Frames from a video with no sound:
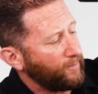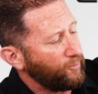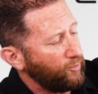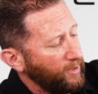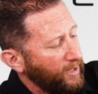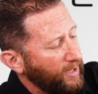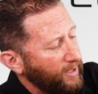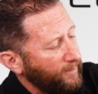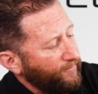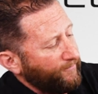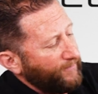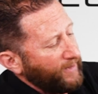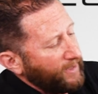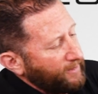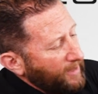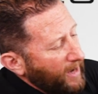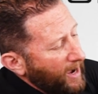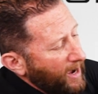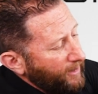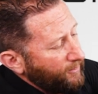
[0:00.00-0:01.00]
So you can
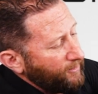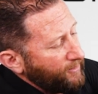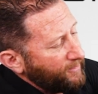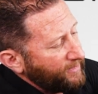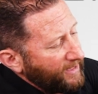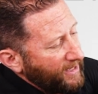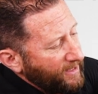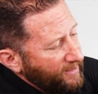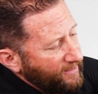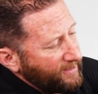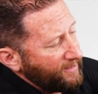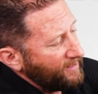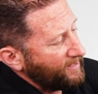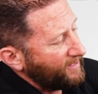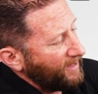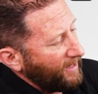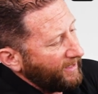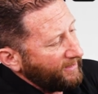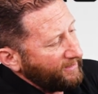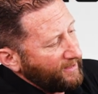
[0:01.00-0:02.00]
fit other things
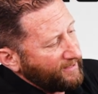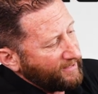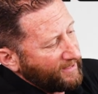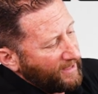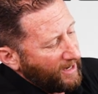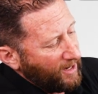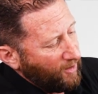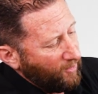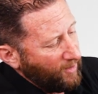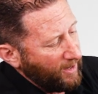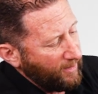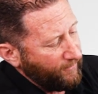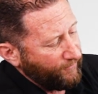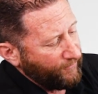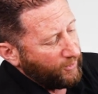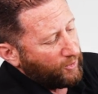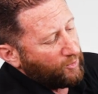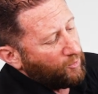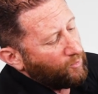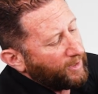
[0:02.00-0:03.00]
inside this area
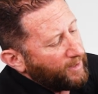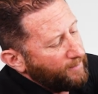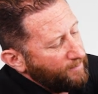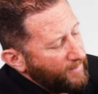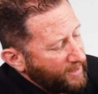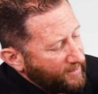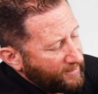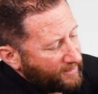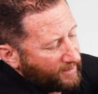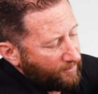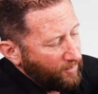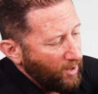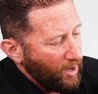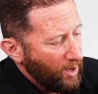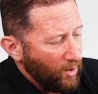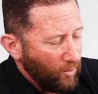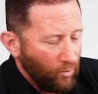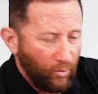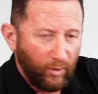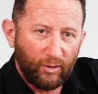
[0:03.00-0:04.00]
if you don't want to mix them
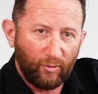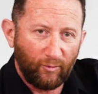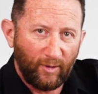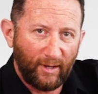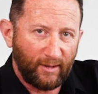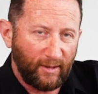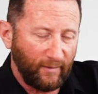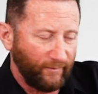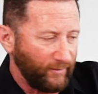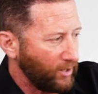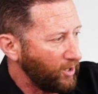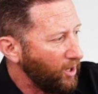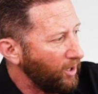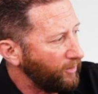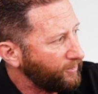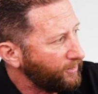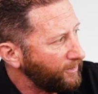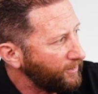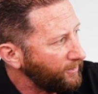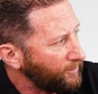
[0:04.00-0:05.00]
with the rest of the
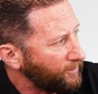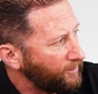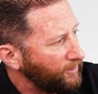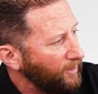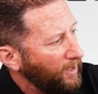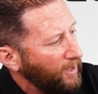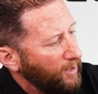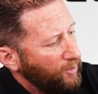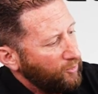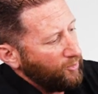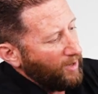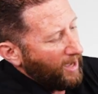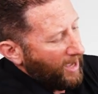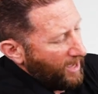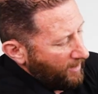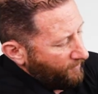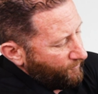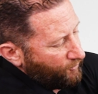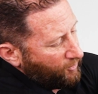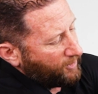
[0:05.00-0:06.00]
content. You
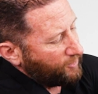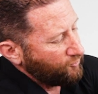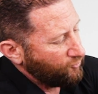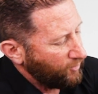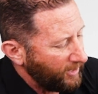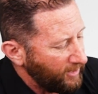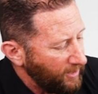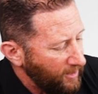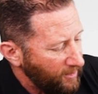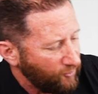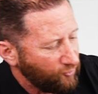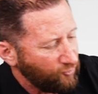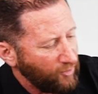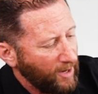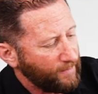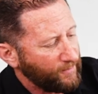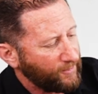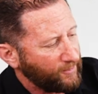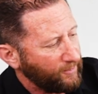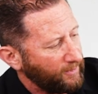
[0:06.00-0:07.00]
have restraining
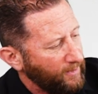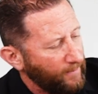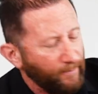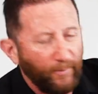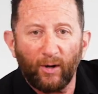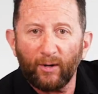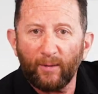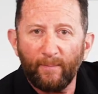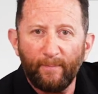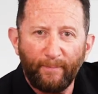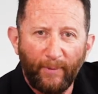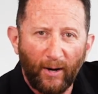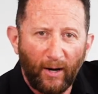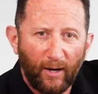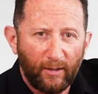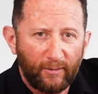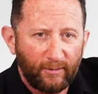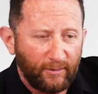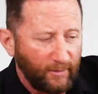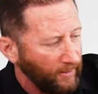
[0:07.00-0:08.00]
straps on the bottom
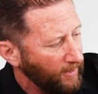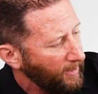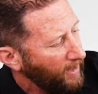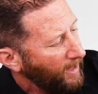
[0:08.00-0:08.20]
part.